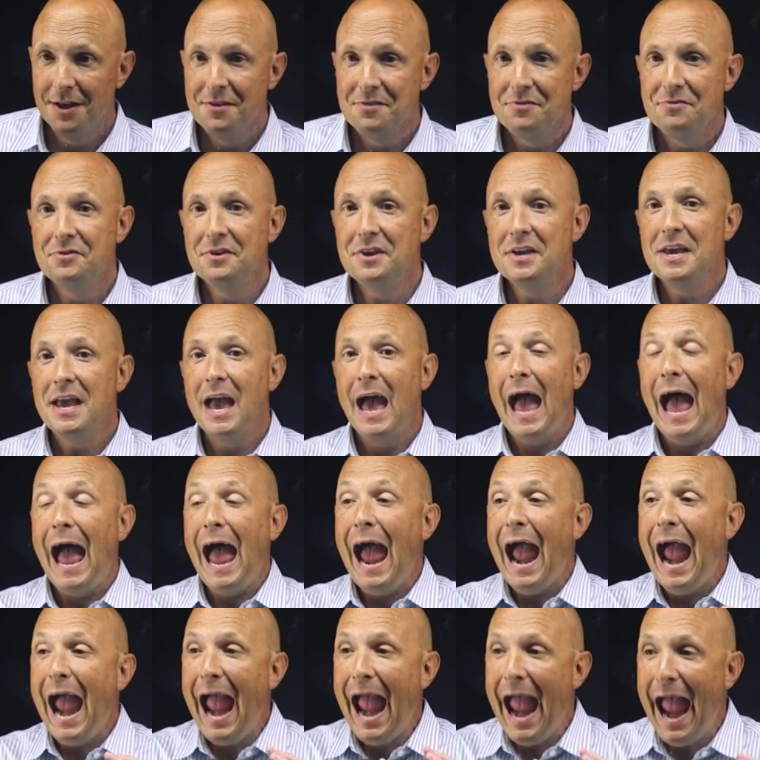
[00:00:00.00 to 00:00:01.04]
the
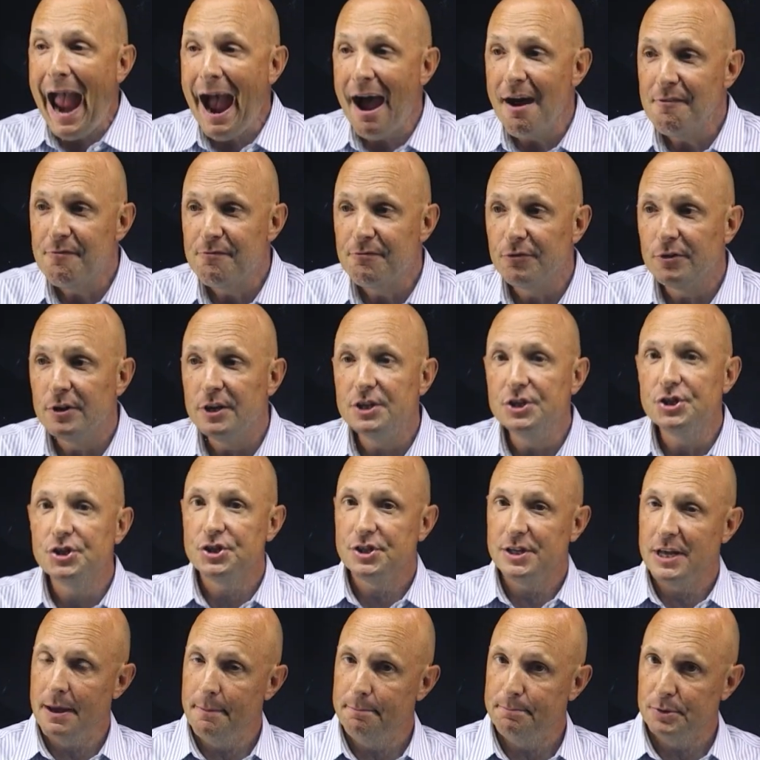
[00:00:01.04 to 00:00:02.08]
average
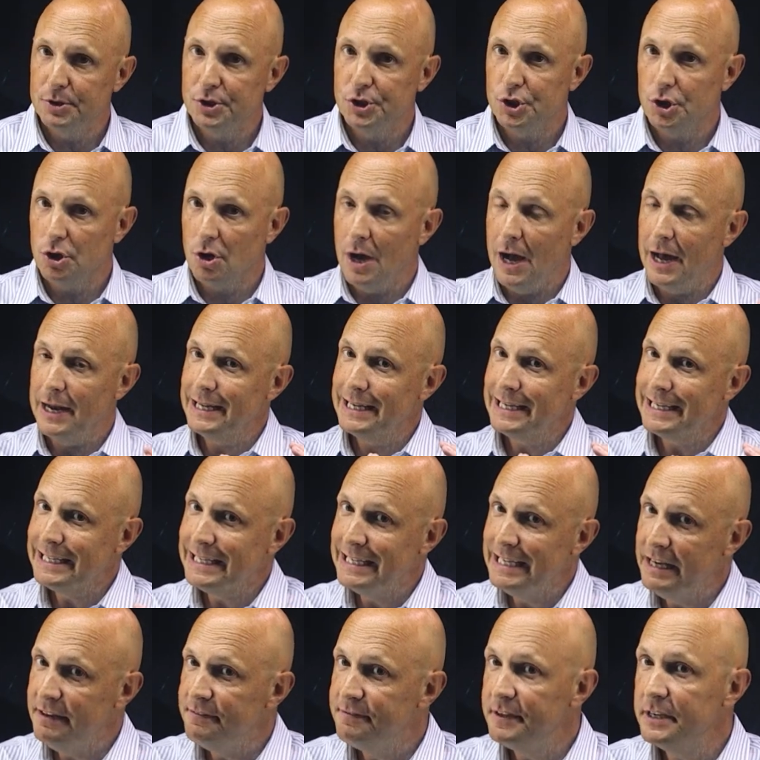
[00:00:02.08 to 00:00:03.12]
temperature on a
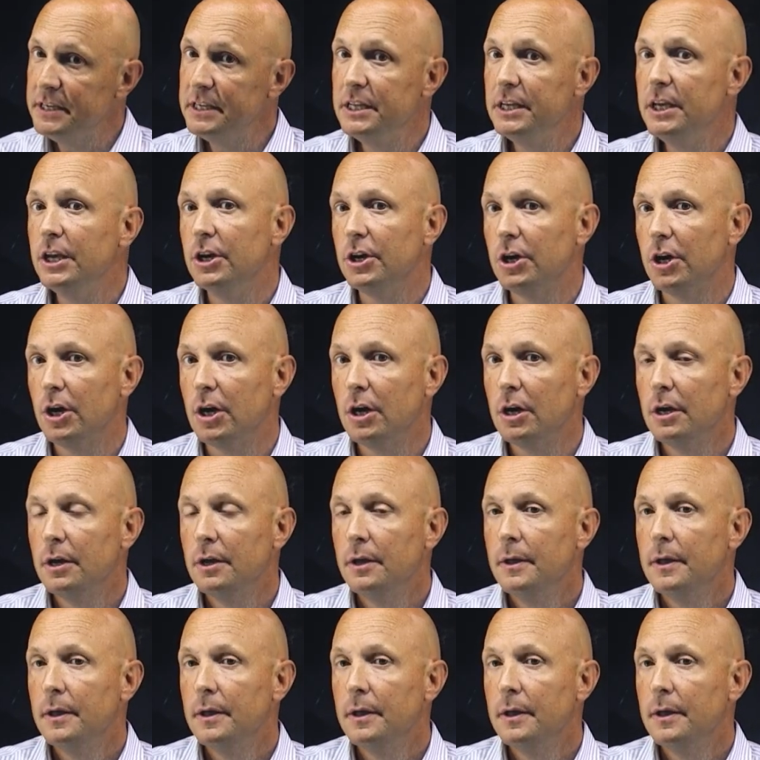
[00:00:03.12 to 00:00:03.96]
given year